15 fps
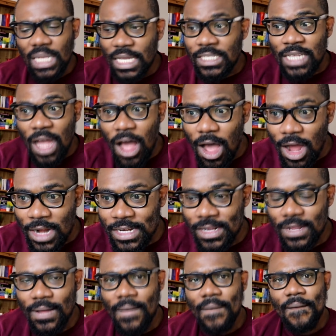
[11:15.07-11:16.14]
It's hard.
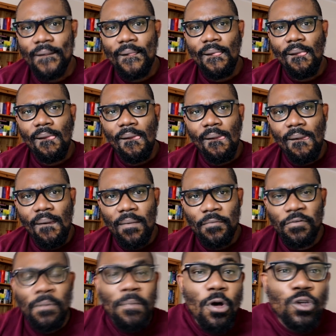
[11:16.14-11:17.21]

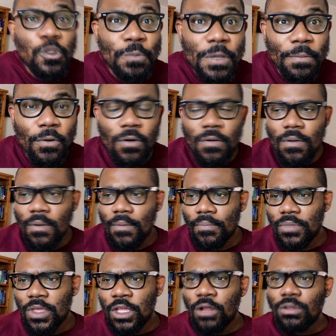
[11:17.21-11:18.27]
For most people,
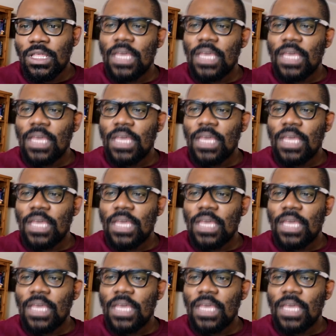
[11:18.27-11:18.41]
you know,